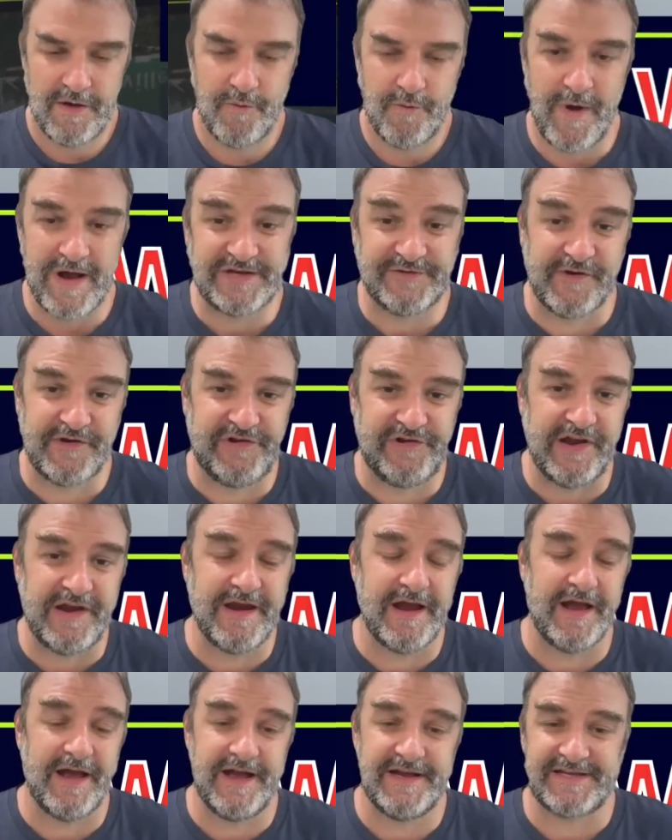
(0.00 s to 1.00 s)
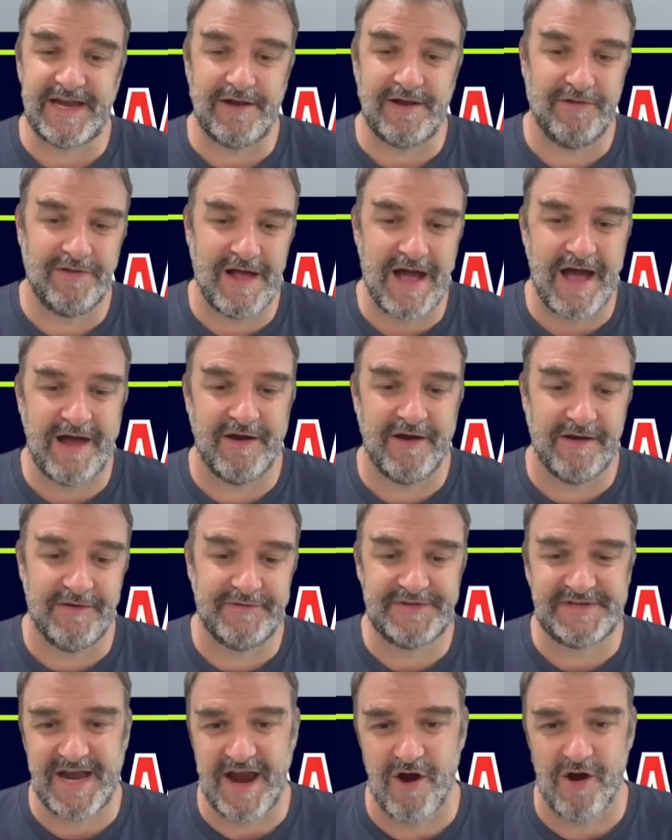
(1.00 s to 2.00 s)
West Virginia has a lot
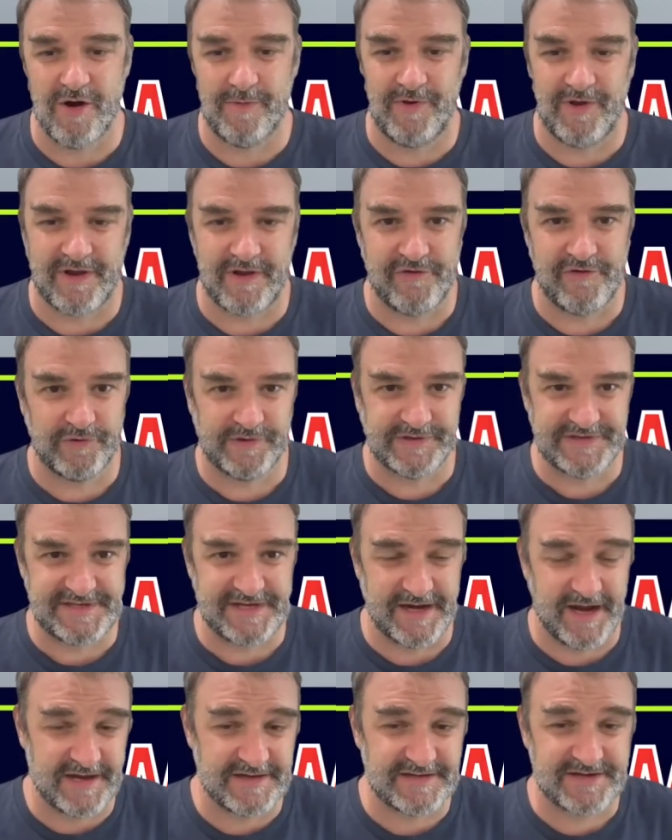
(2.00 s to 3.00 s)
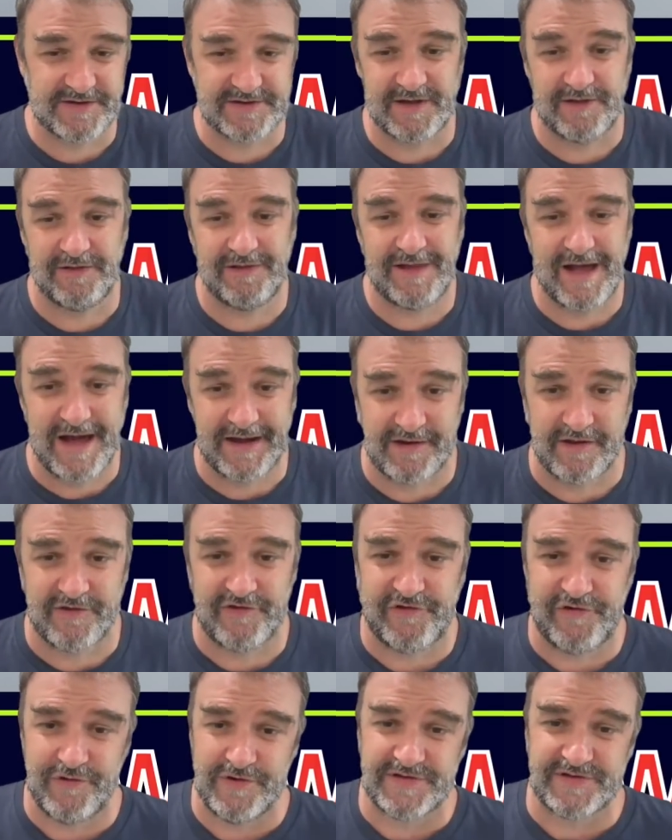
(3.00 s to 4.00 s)
of terrible control cities. There's a lot to
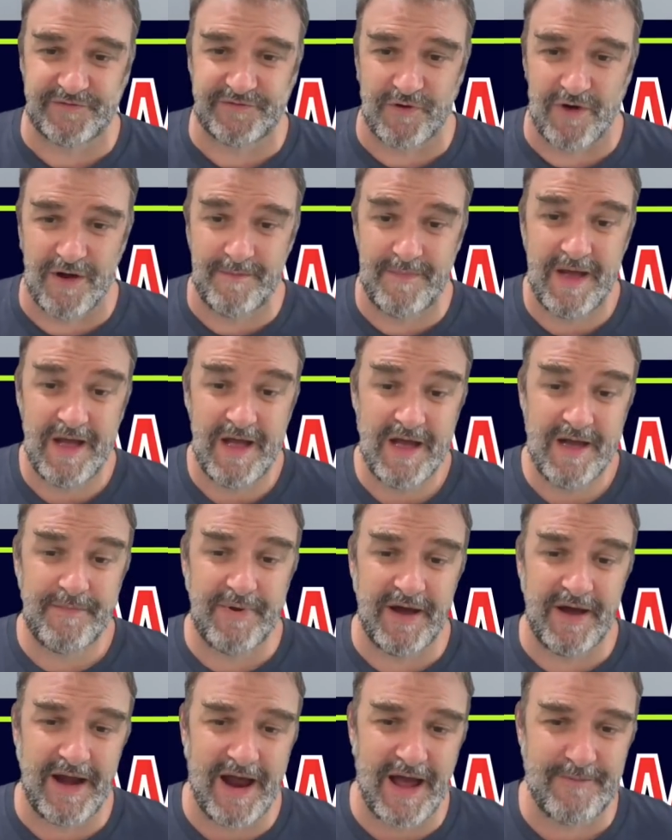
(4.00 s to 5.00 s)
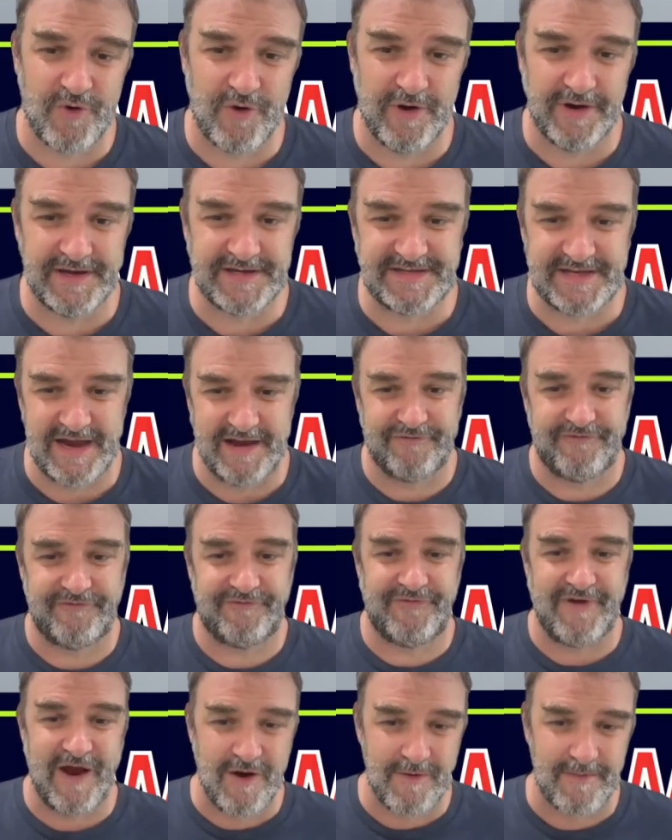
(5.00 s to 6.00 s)
choose from, but I'm going to say
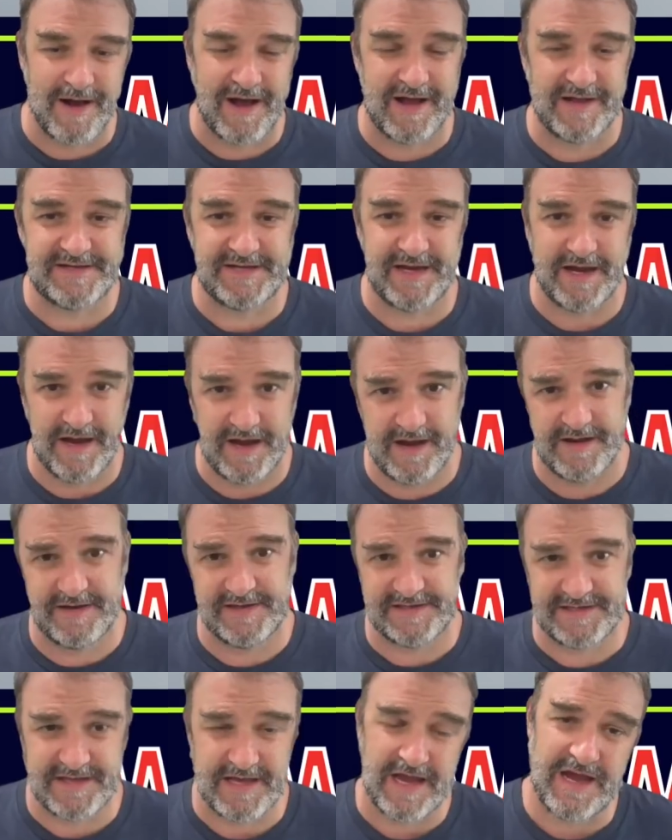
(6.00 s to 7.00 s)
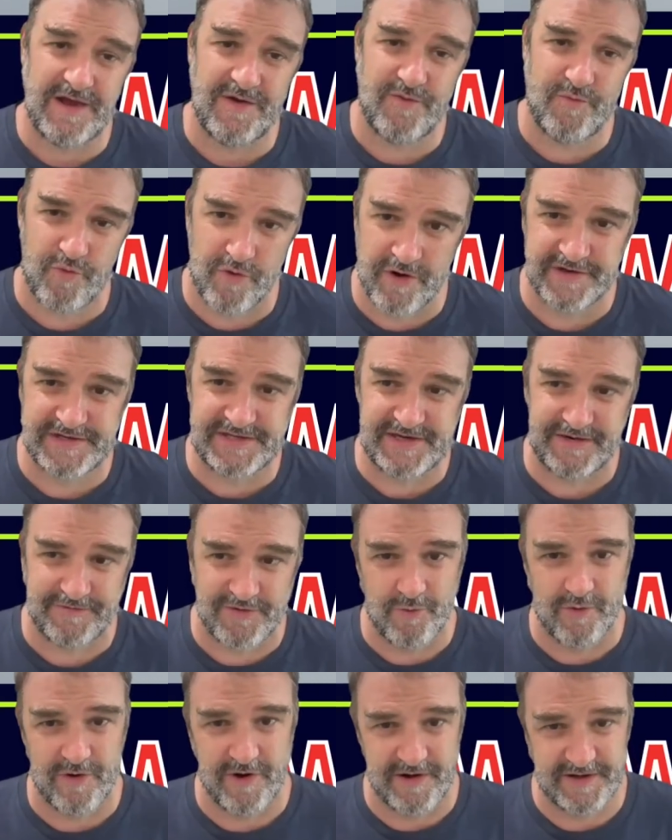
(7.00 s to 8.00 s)
Fairmont is the worst of
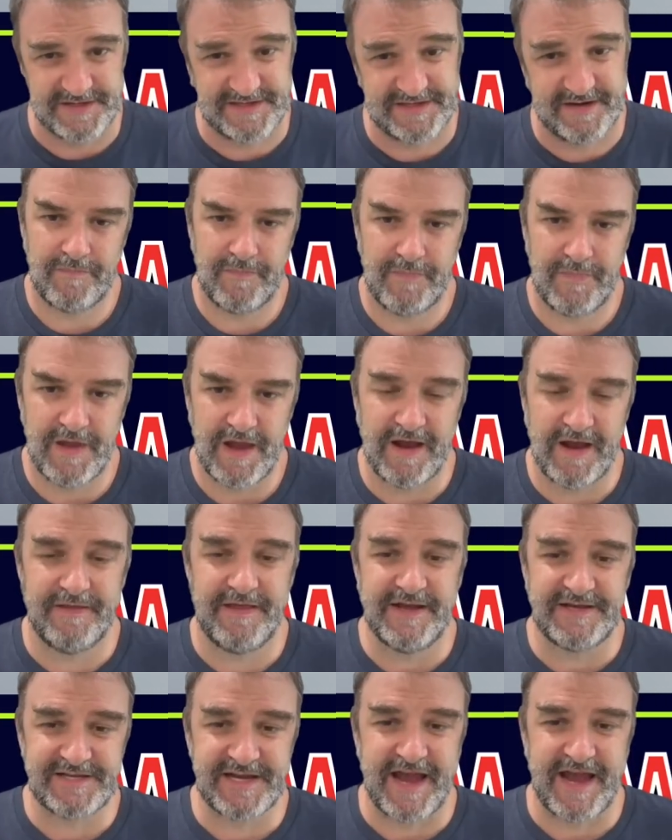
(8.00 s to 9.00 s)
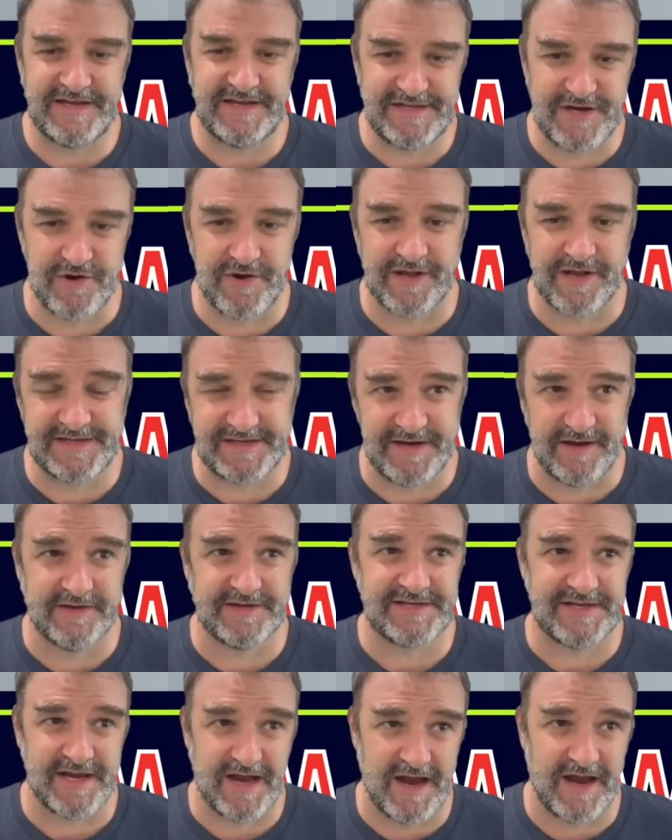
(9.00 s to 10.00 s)
the worst. In this case, you could
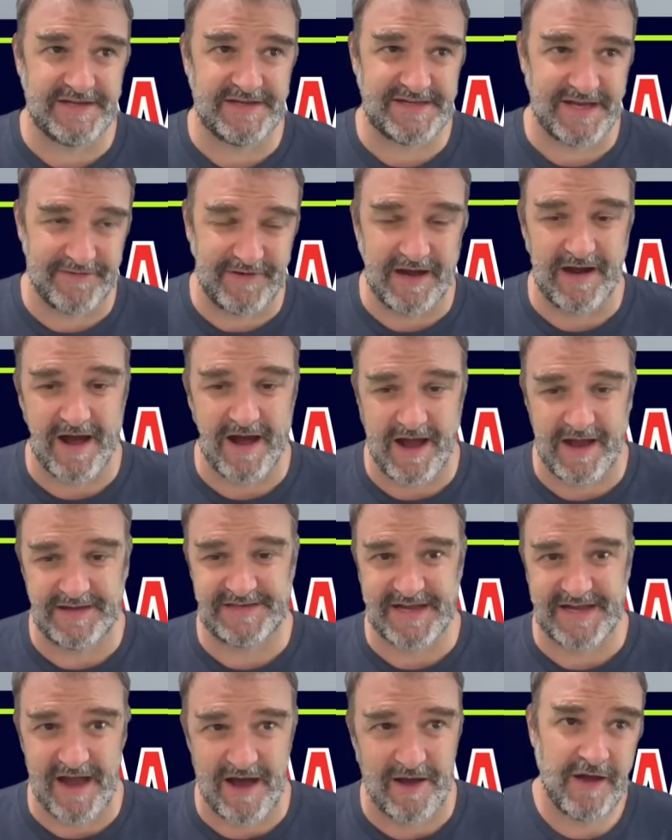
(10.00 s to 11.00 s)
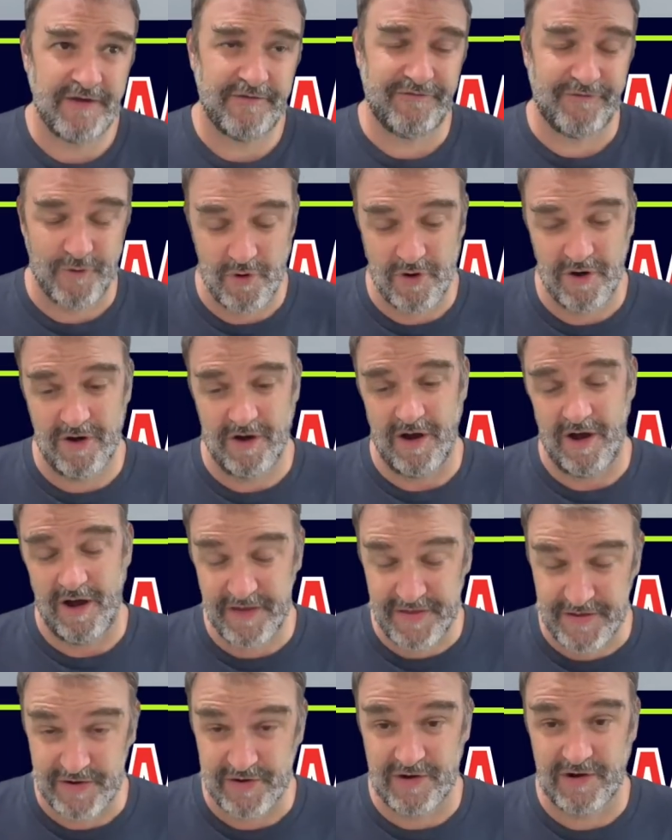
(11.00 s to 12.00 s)
still sign 79 South for
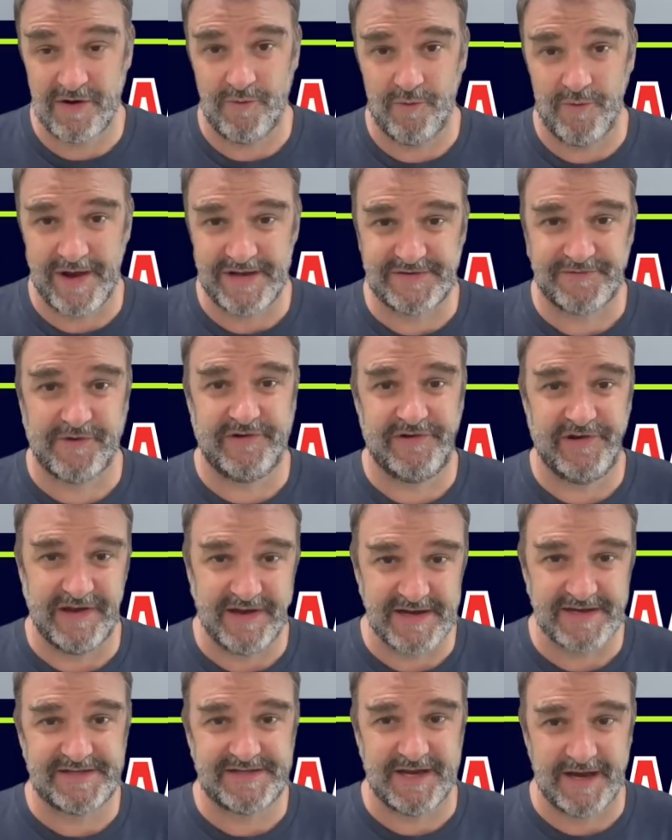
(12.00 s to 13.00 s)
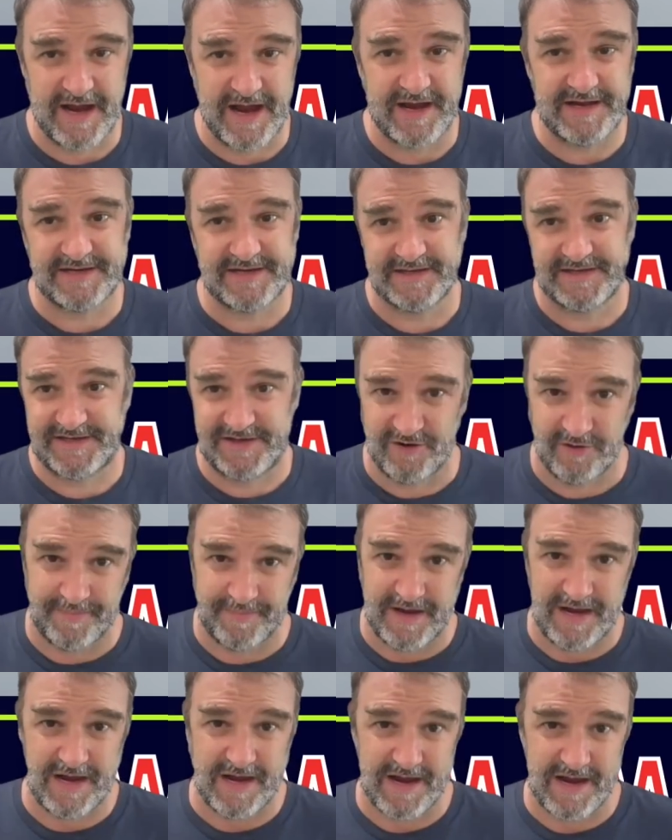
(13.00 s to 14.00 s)
other West Virginia cities and still
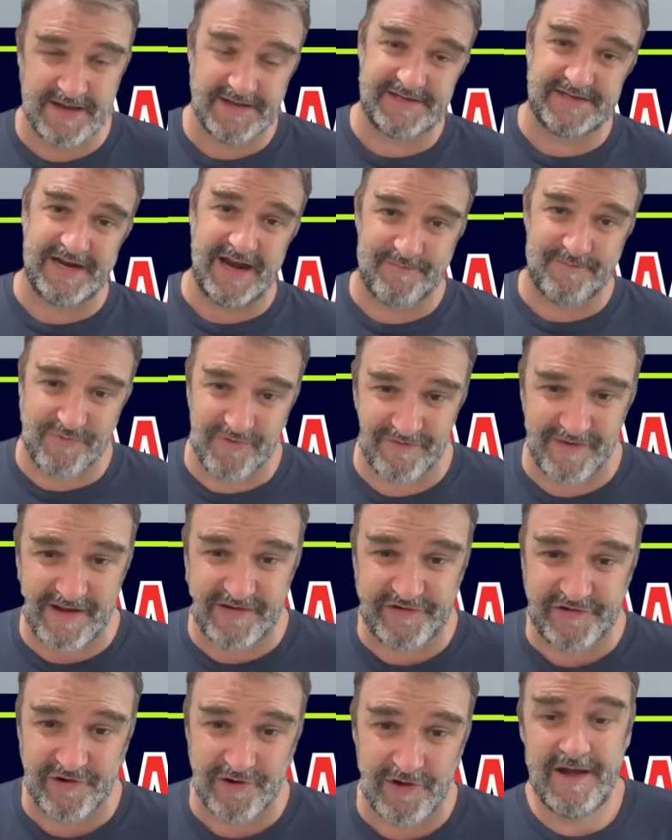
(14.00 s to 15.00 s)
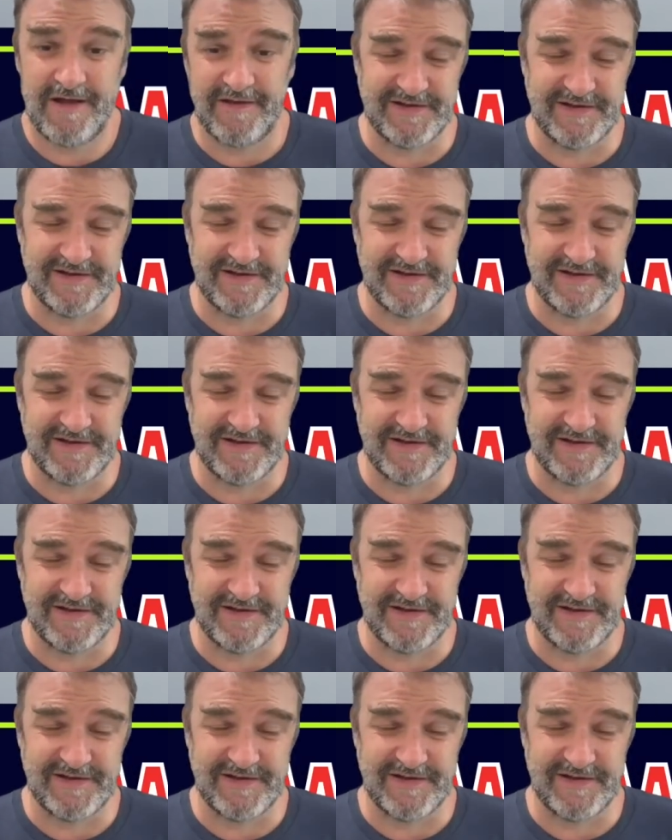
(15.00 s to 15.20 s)
be in-state provincial.